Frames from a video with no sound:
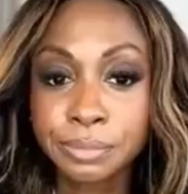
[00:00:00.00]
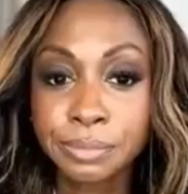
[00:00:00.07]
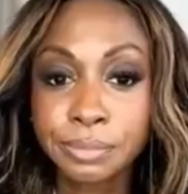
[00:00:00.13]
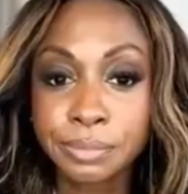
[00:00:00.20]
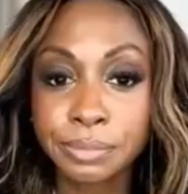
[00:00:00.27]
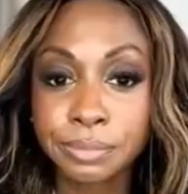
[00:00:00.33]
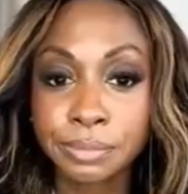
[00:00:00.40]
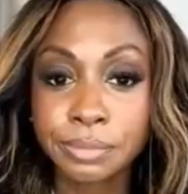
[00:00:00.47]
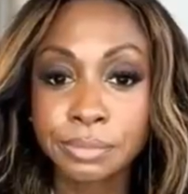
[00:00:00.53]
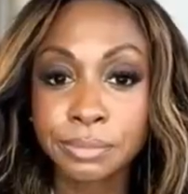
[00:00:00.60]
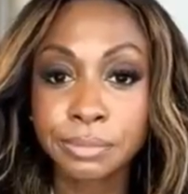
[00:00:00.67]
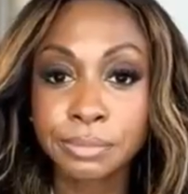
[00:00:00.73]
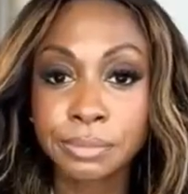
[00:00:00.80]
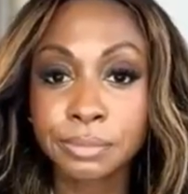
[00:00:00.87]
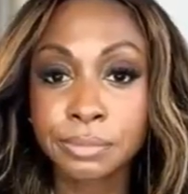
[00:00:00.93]

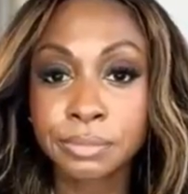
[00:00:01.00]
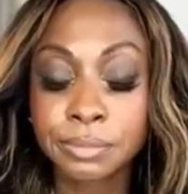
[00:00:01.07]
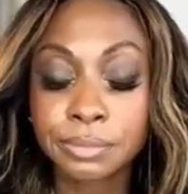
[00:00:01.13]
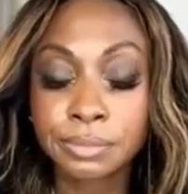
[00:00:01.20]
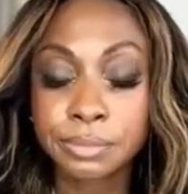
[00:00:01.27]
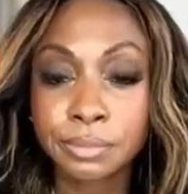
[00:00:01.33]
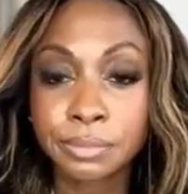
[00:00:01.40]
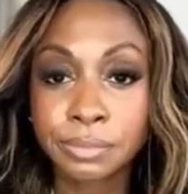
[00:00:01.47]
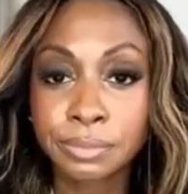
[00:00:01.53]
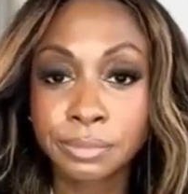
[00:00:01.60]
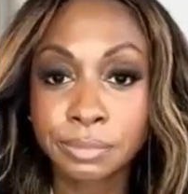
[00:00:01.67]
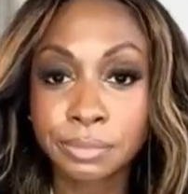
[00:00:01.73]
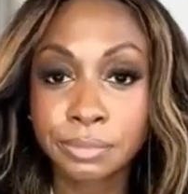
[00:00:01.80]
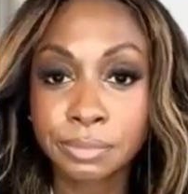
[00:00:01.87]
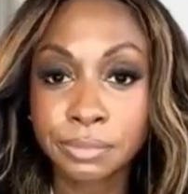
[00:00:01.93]

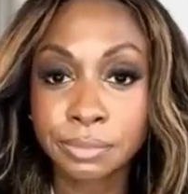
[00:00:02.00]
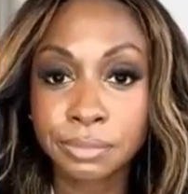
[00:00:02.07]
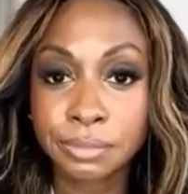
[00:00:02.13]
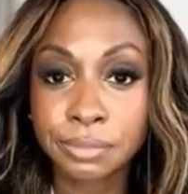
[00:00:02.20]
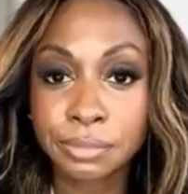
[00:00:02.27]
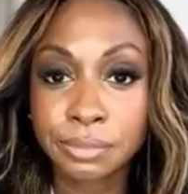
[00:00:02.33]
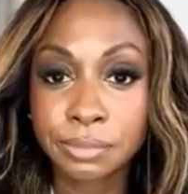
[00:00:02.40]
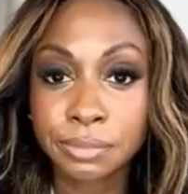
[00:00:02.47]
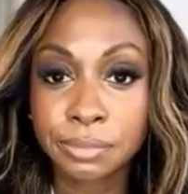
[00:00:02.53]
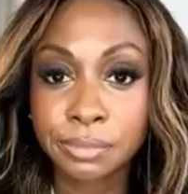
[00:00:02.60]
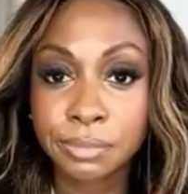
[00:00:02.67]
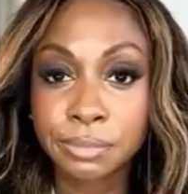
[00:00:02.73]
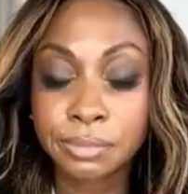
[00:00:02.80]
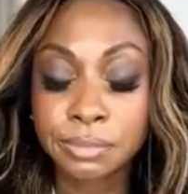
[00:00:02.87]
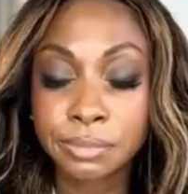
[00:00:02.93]

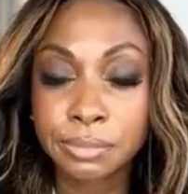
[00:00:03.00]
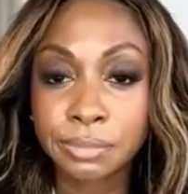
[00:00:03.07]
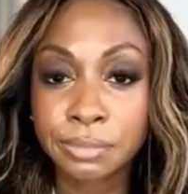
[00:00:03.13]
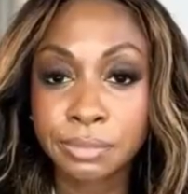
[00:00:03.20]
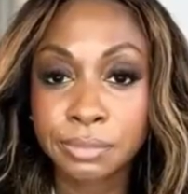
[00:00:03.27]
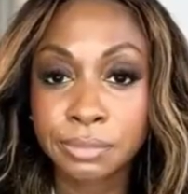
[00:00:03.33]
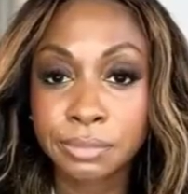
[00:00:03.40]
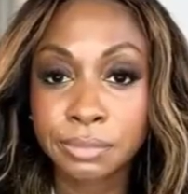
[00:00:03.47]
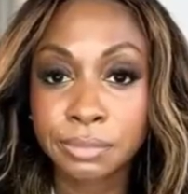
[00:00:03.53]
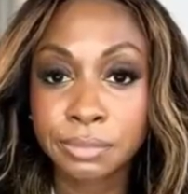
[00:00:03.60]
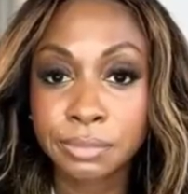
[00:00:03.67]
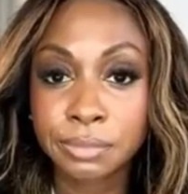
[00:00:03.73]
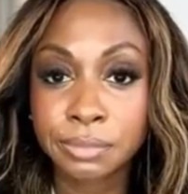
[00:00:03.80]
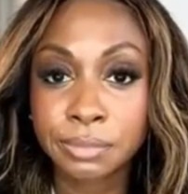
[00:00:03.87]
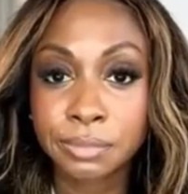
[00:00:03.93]

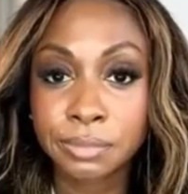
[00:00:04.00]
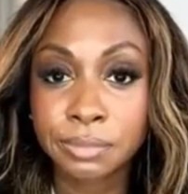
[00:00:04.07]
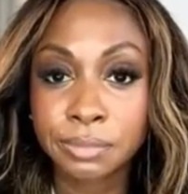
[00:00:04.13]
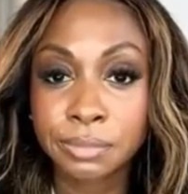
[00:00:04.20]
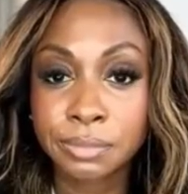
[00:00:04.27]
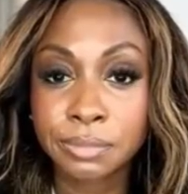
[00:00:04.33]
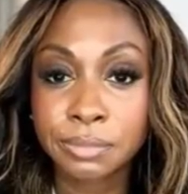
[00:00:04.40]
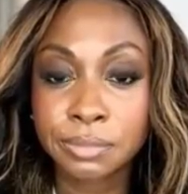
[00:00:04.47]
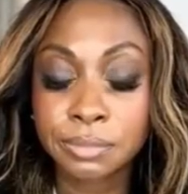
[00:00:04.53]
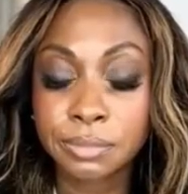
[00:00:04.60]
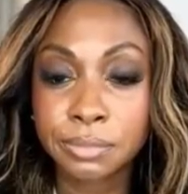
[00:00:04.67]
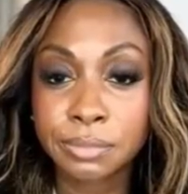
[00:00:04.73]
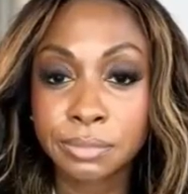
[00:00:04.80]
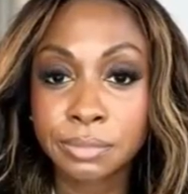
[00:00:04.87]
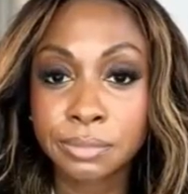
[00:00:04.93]

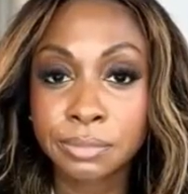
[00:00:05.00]
This person isn't speaking.